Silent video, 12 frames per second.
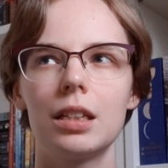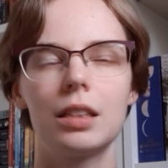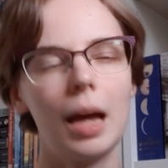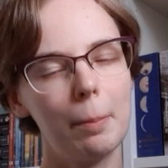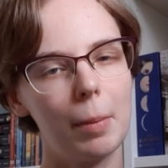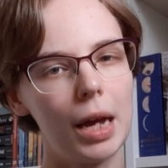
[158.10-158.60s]

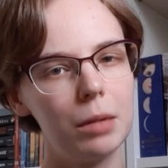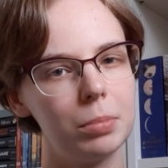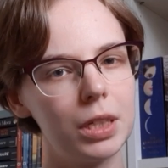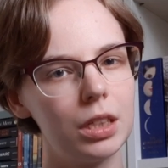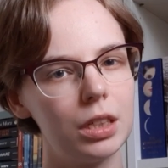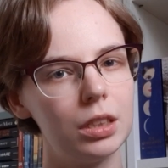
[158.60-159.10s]
that might
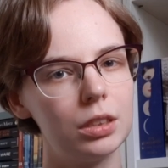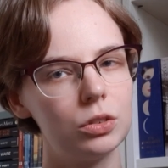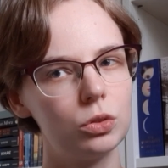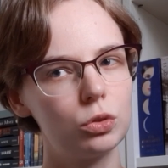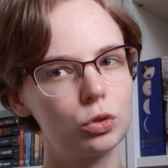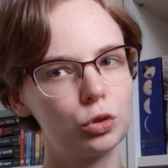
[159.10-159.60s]
be
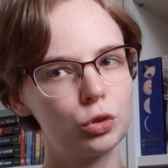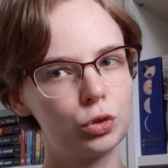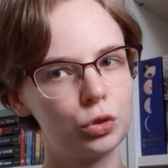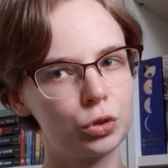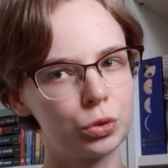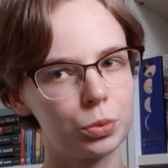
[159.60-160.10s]

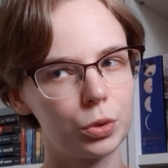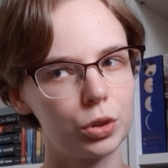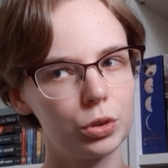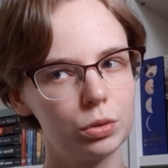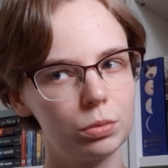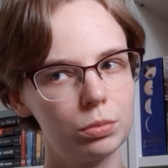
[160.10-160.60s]
true.